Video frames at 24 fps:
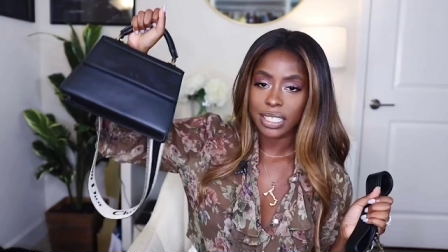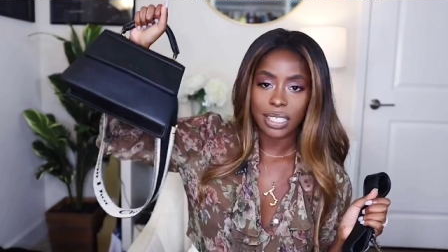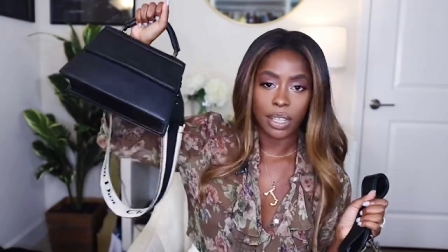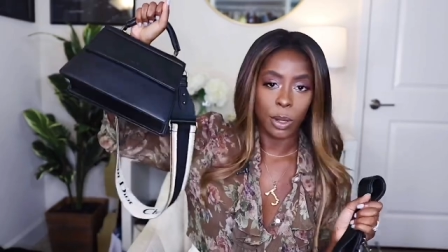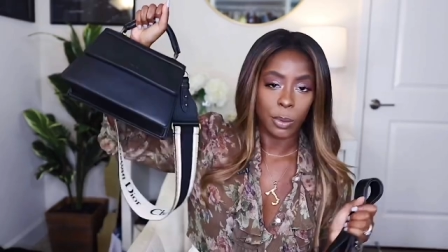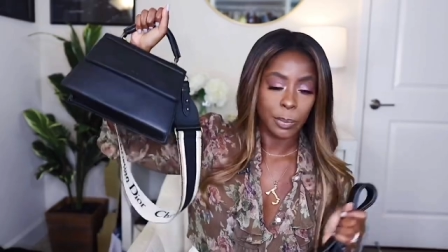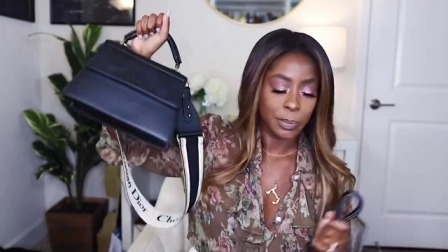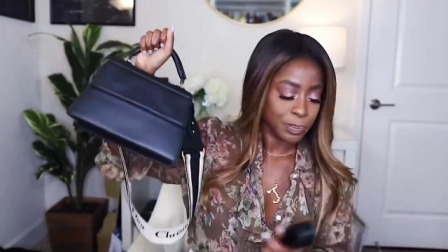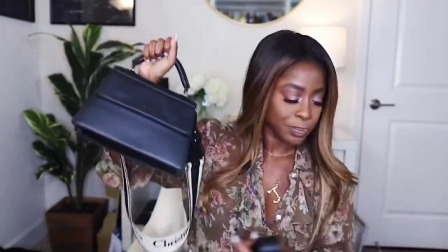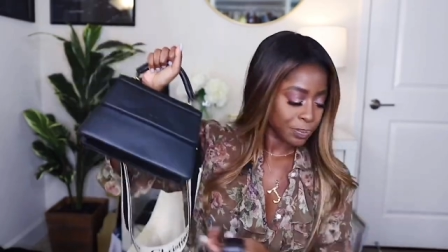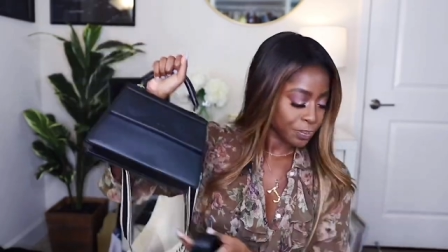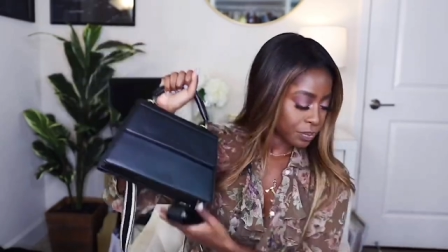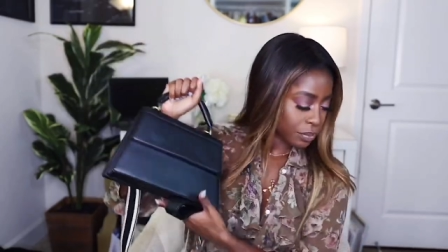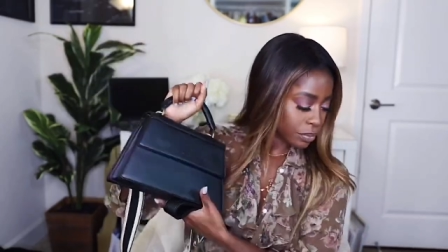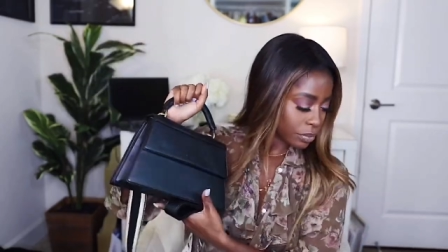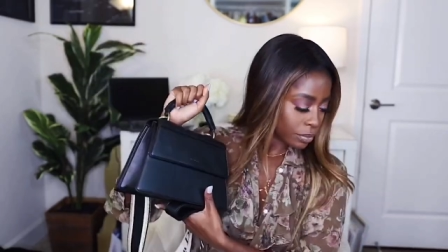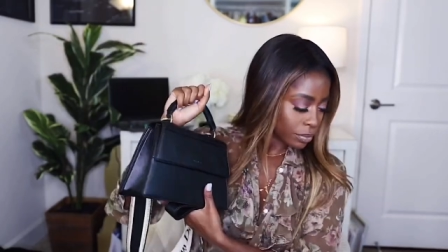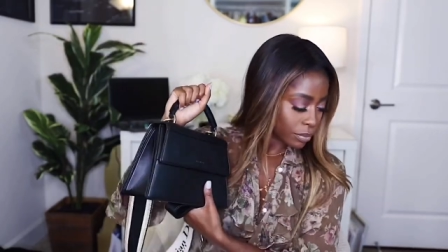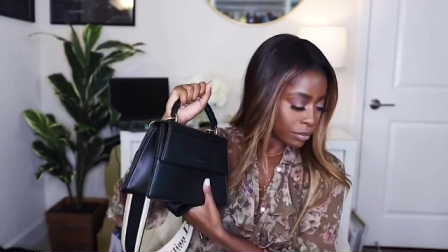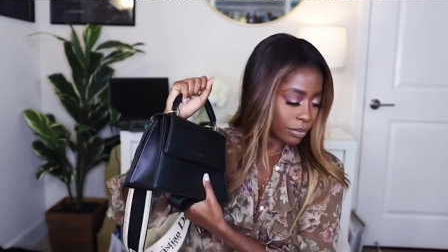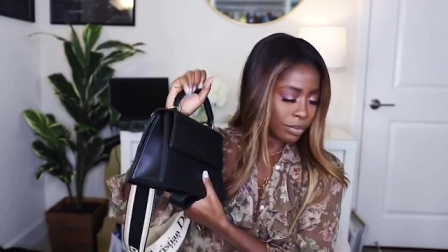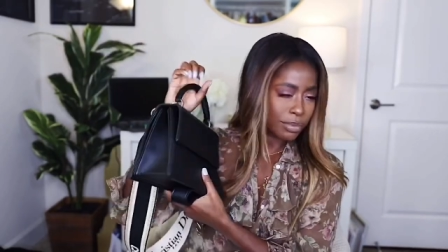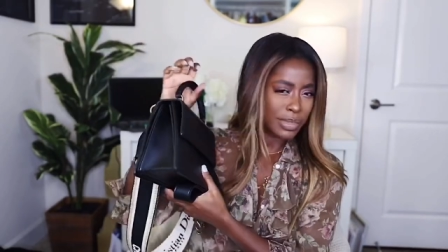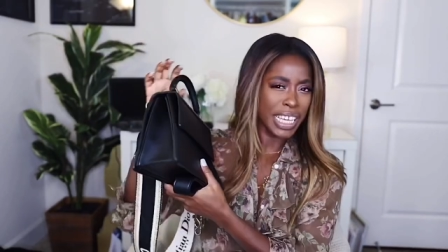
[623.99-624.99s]
So,
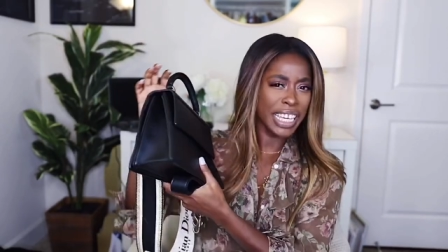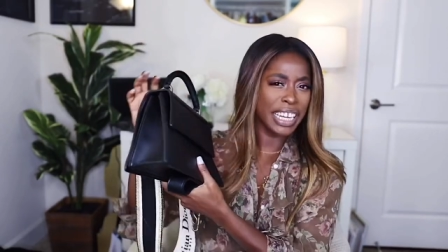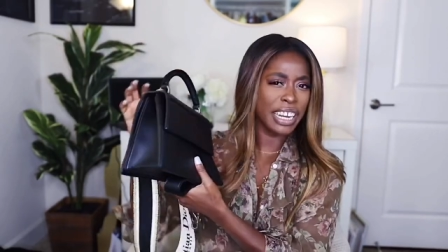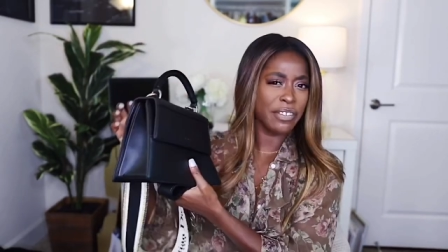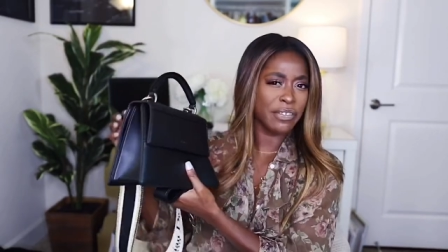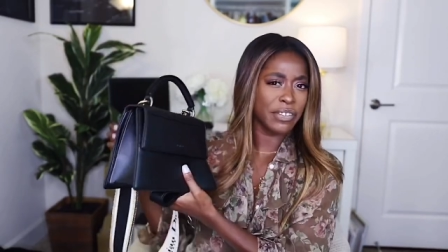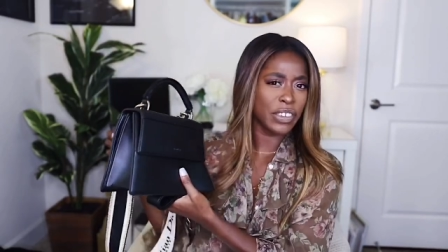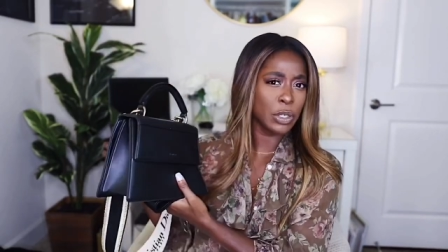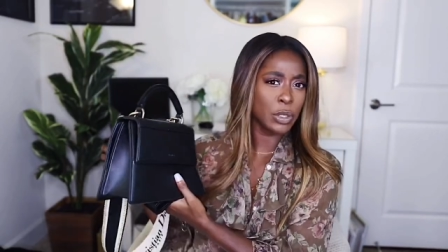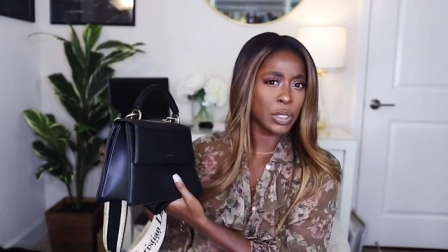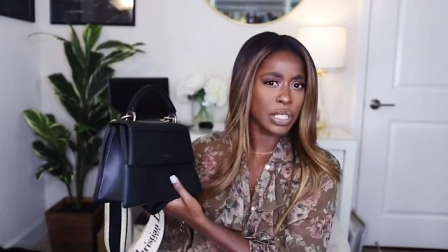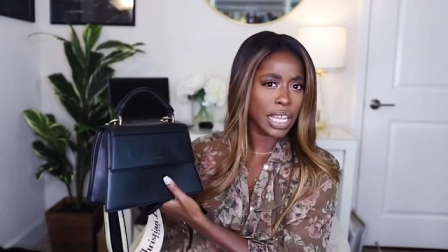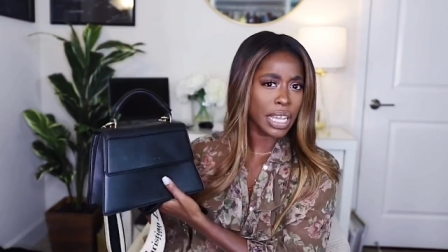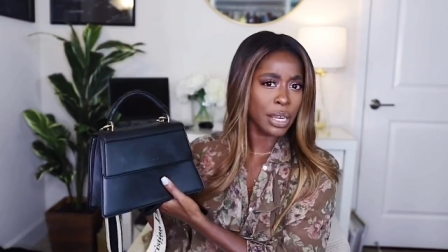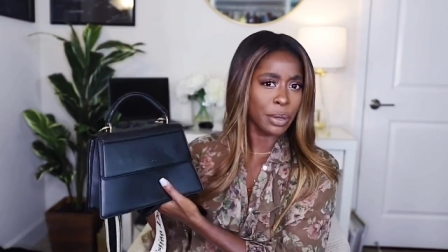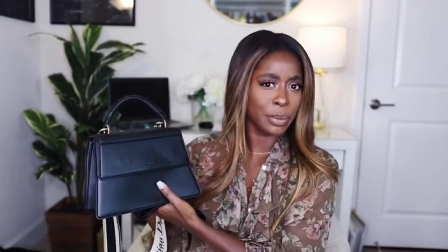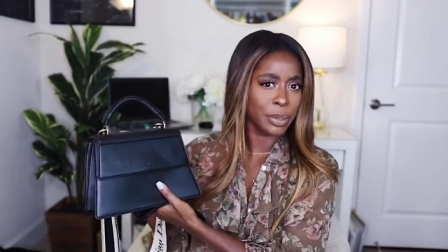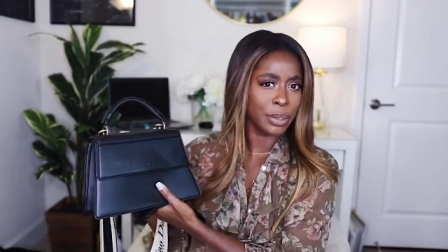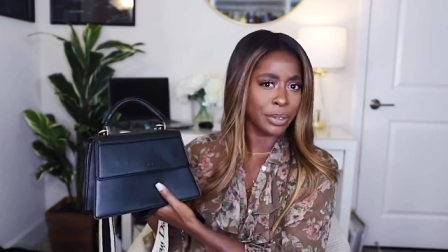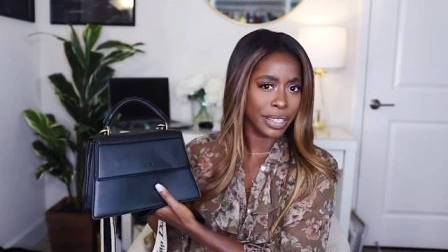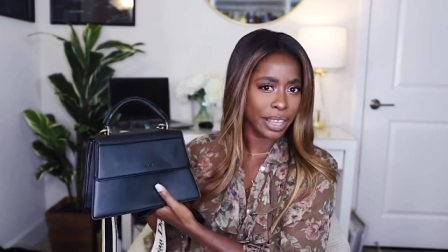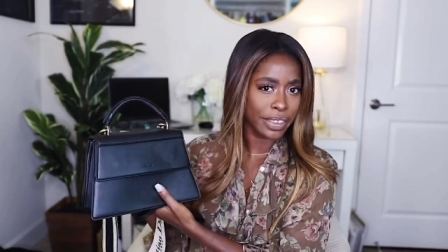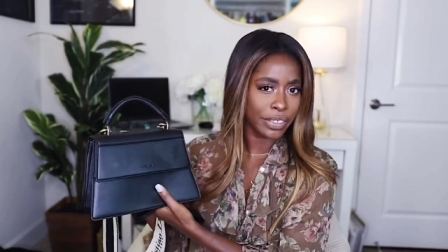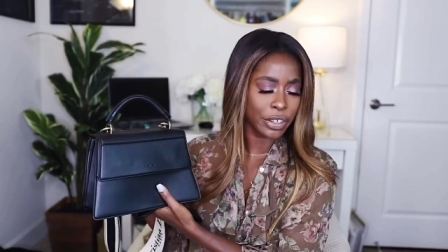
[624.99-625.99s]
and it feels like
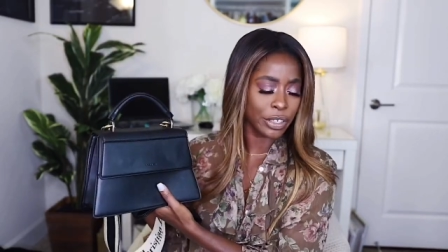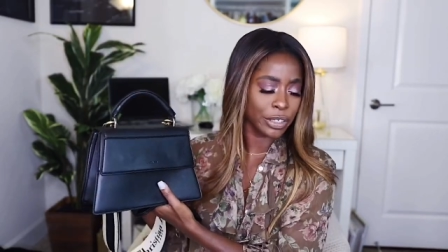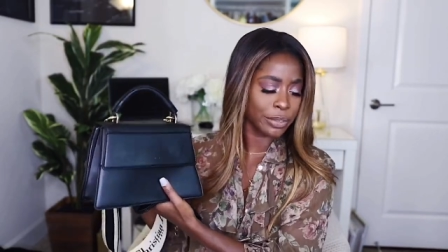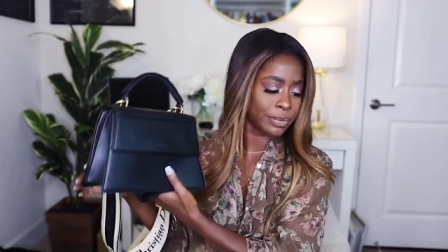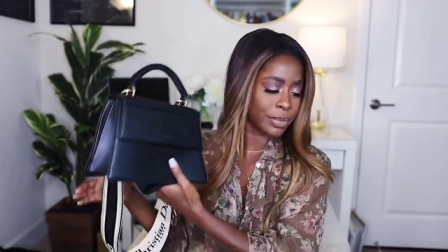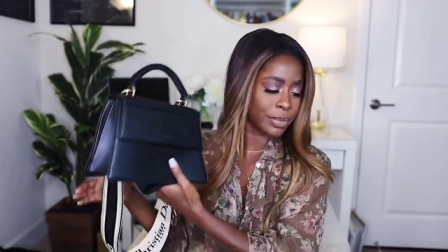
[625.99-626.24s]
real leather.